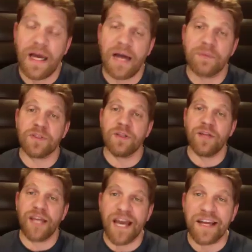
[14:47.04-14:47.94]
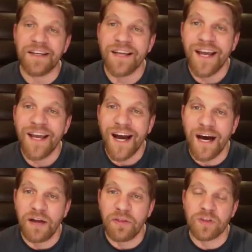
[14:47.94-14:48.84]
absolutely. And
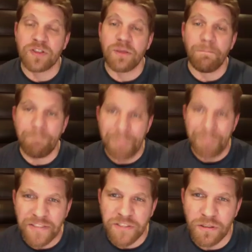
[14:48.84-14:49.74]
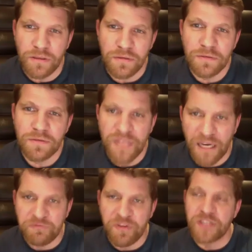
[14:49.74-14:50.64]
there's a mental
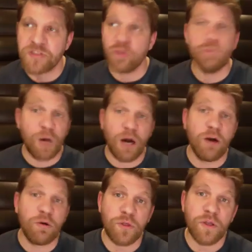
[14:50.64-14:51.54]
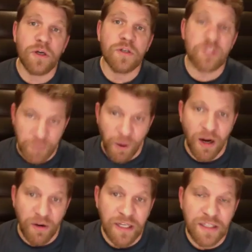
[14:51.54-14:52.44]
toughness to both
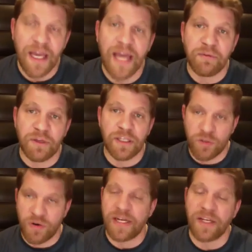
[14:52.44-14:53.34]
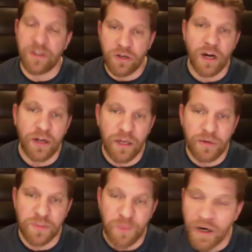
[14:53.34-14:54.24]
sparring and really draining your cardio and
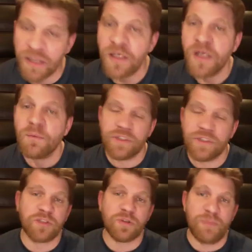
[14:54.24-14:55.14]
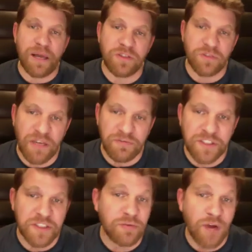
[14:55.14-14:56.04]
sparring, but it's also mental
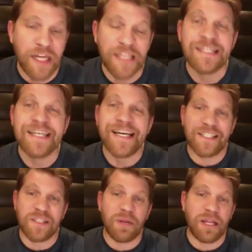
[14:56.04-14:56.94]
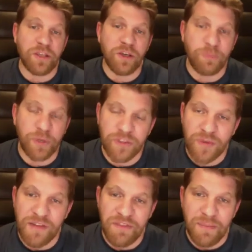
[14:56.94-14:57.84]
toughness in running. And somebody like you putting
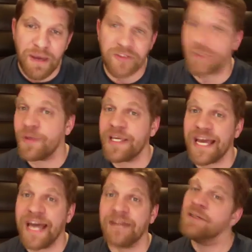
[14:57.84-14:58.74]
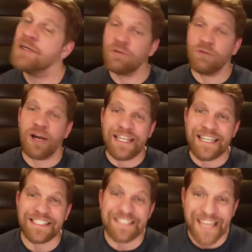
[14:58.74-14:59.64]
25 miles in a week and running
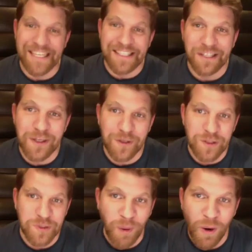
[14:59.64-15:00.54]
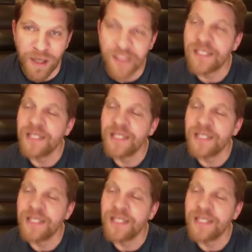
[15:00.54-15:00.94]
isn't technically your sport